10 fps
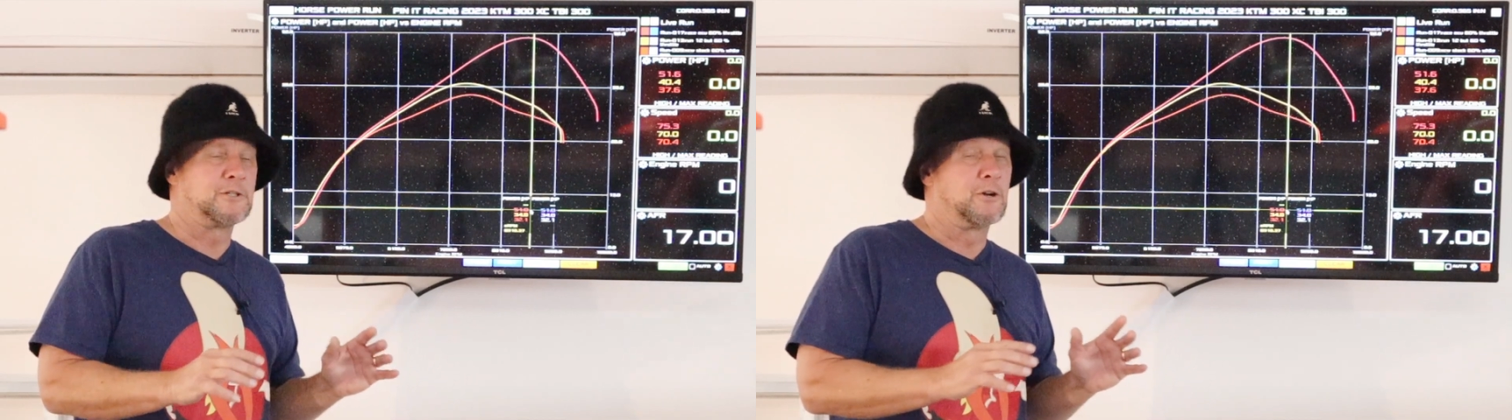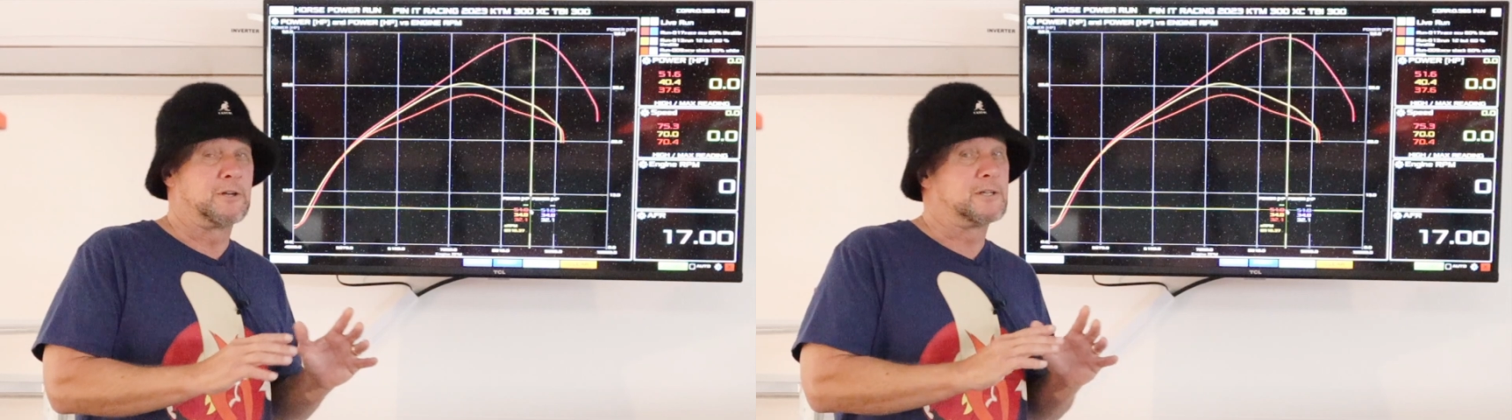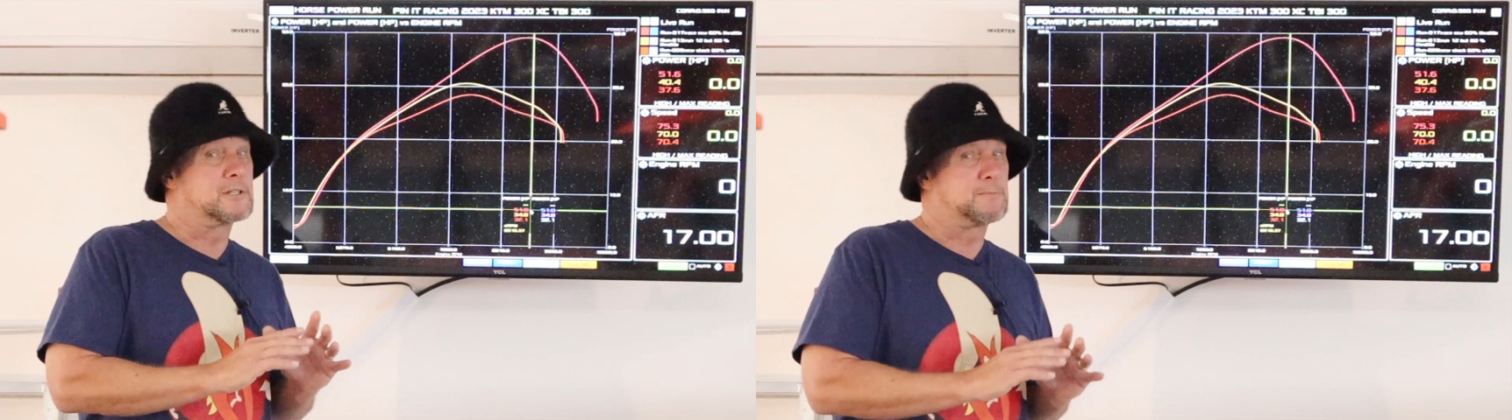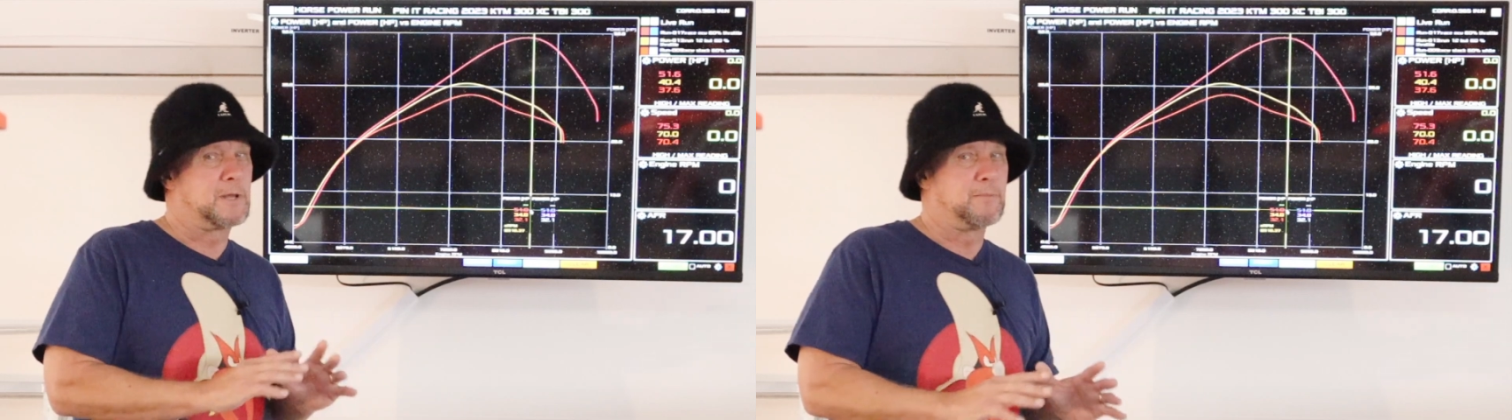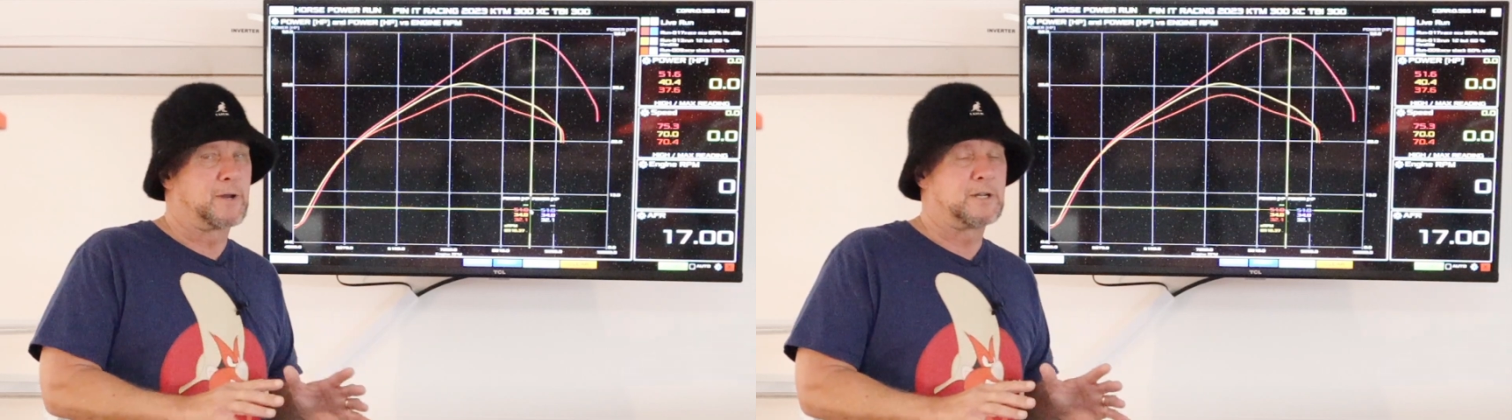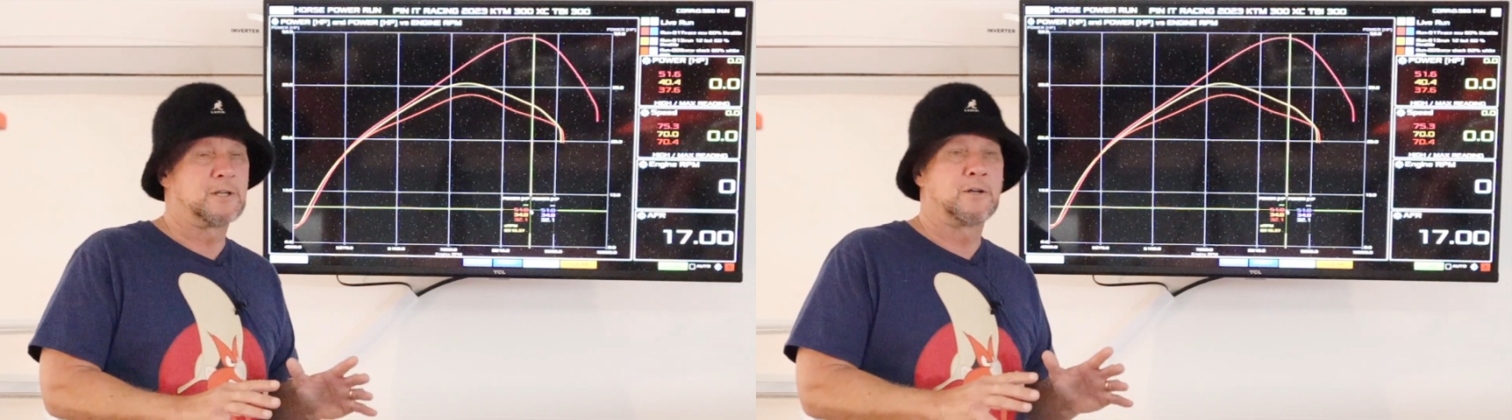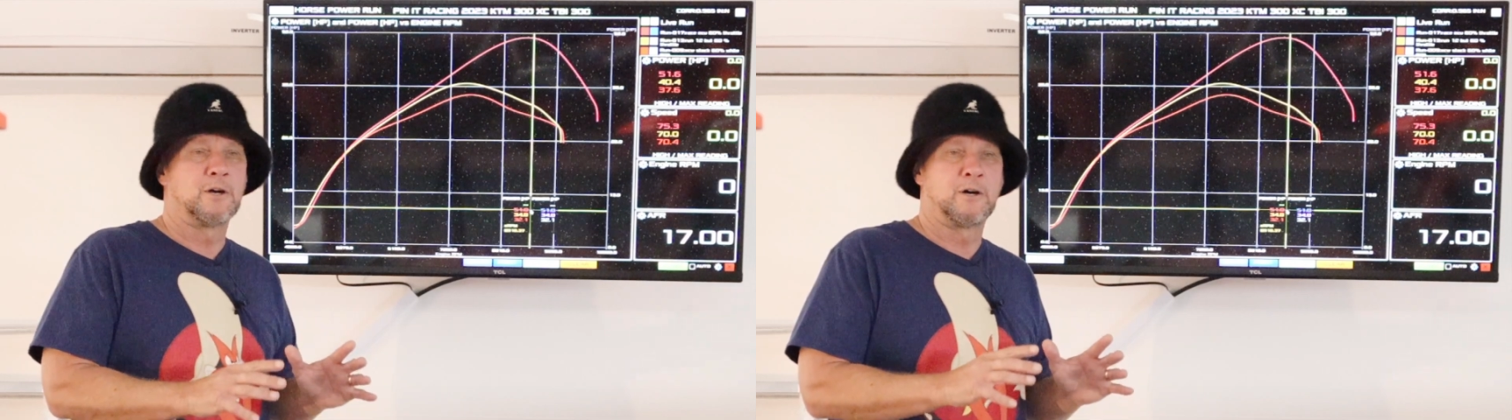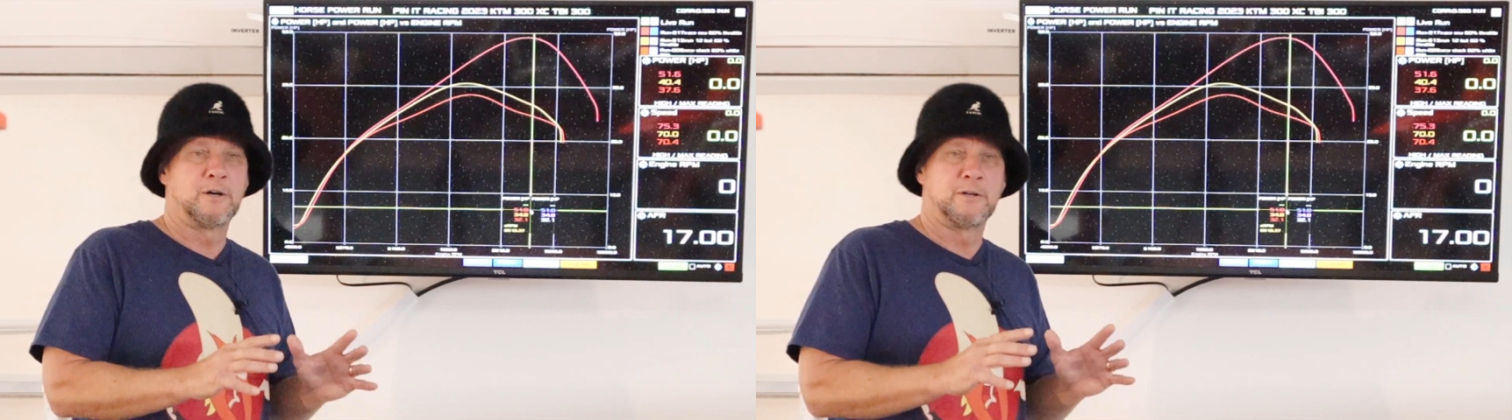You don't need to spend money
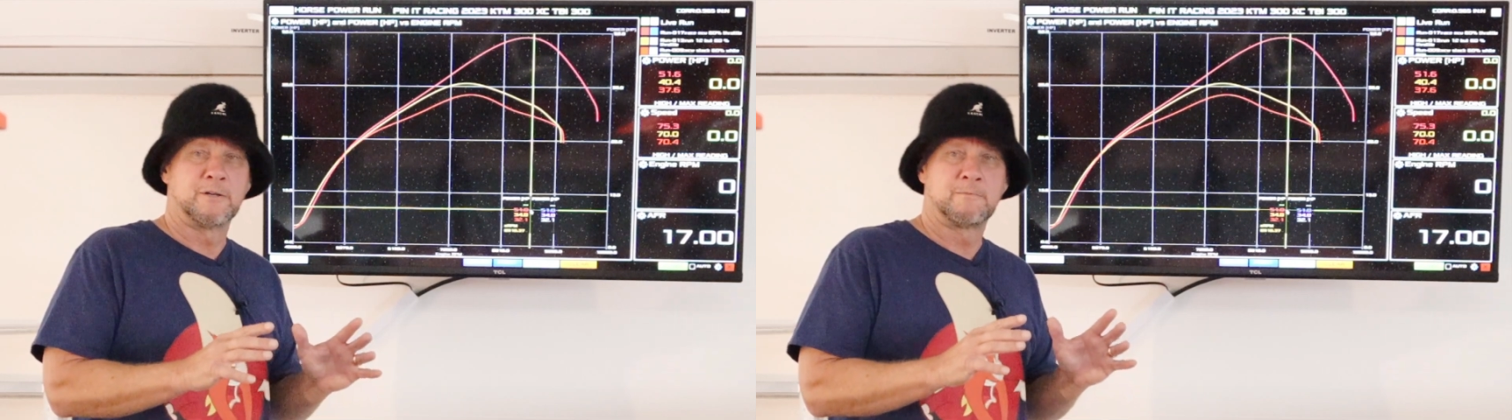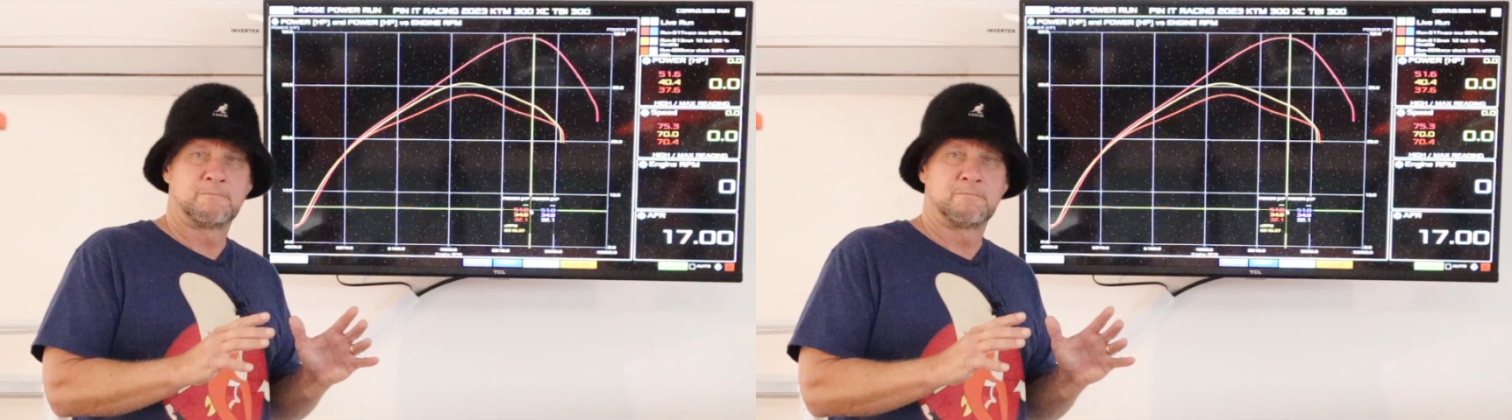on